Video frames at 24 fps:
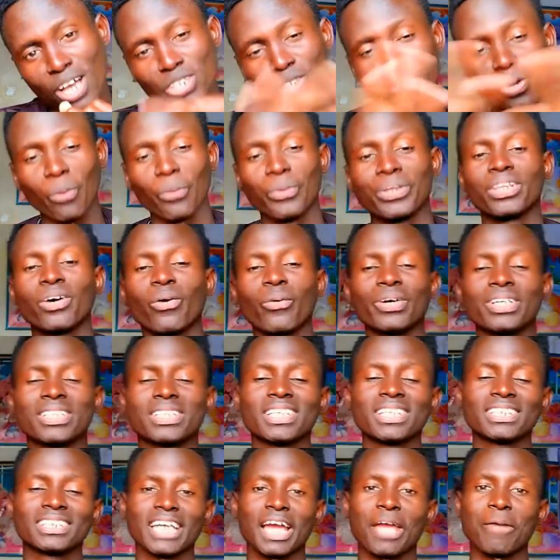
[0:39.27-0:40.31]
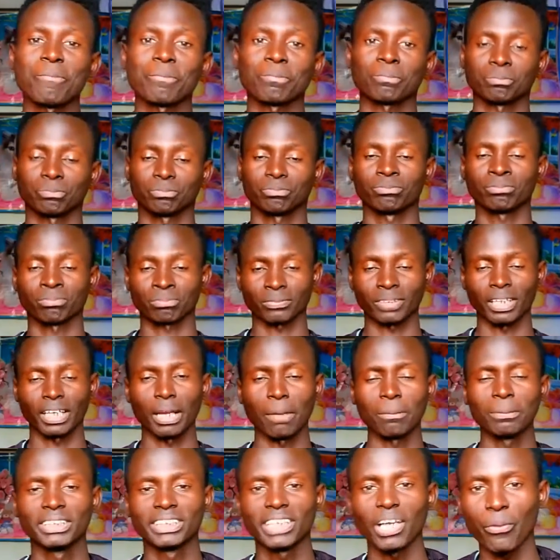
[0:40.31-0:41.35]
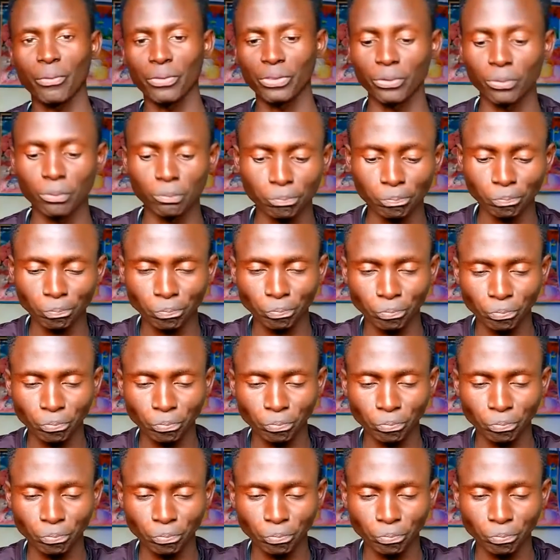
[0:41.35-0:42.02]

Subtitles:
So without wasting time, let me share with you.